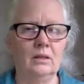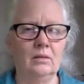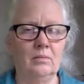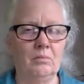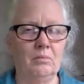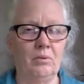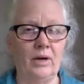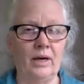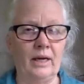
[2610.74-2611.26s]

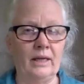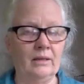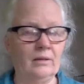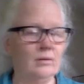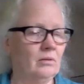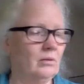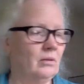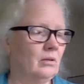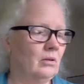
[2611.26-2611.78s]
brain
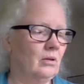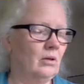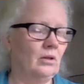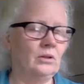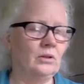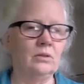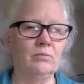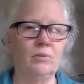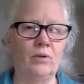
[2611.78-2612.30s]

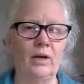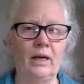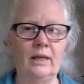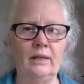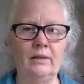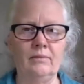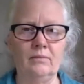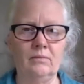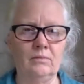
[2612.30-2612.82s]

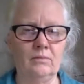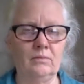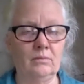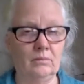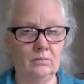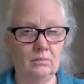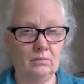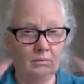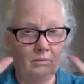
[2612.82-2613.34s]
brain
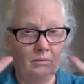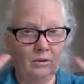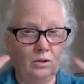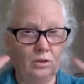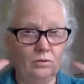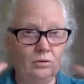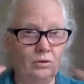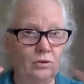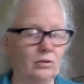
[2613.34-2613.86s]

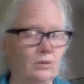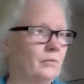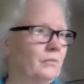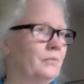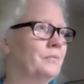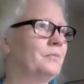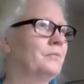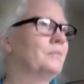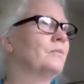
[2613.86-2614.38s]
juicer.
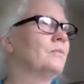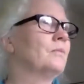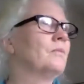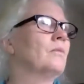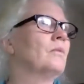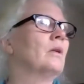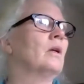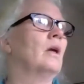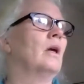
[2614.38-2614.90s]

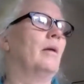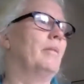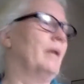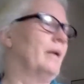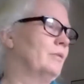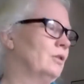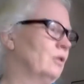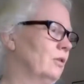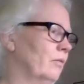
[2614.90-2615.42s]
I mean,
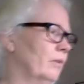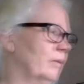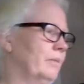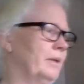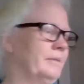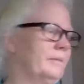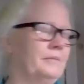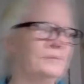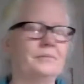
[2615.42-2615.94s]
I'm sure it would
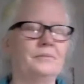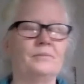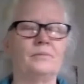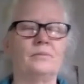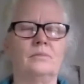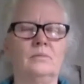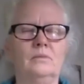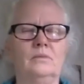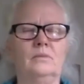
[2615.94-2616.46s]
be
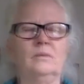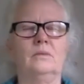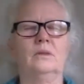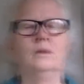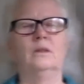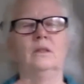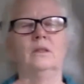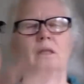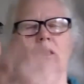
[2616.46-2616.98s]

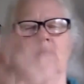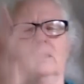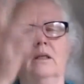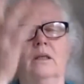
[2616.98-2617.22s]
to